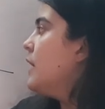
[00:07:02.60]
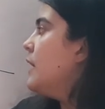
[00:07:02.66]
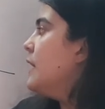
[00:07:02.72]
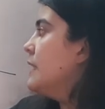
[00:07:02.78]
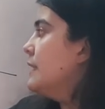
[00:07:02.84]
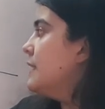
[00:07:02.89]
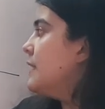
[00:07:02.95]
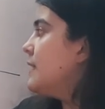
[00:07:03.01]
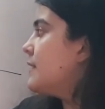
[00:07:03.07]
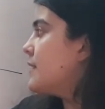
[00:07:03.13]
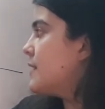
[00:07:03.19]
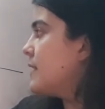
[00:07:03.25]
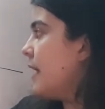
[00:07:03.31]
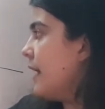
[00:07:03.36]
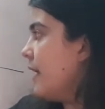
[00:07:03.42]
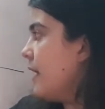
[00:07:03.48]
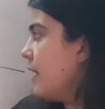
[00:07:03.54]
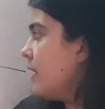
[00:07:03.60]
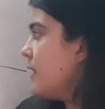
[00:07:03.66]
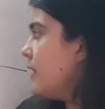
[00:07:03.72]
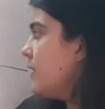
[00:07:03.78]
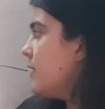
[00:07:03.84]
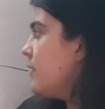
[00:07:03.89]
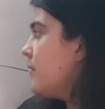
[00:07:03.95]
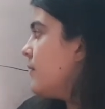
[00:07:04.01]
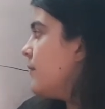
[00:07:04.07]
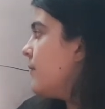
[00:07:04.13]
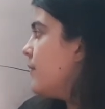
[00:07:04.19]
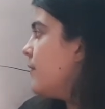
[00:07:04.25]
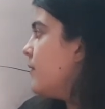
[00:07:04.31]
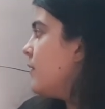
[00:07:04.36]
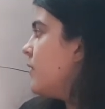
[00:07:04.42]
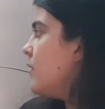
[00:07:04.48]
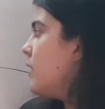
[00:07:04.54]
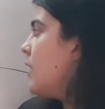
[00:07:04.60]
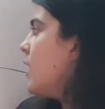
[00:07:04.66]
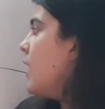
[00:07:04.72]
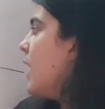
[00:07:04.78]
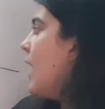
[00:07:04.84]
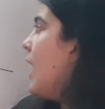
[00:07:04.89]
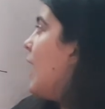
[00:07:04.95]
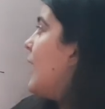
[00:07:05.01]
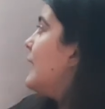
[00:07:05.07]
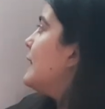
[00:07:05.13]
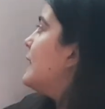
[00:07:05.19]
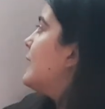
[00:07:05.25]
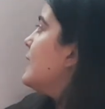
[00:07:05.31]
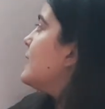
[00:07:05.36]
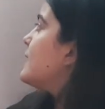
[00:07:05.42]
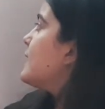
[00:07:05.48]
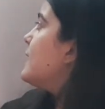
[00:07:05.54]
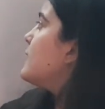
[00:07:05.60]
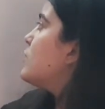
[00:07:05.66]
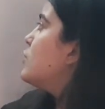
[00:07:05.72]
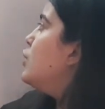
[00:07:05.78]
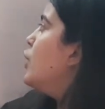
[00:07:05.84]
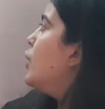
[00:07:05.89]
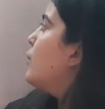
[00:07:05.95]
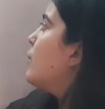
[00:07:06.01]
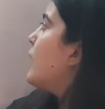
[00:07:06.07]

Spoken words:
the tail and this is known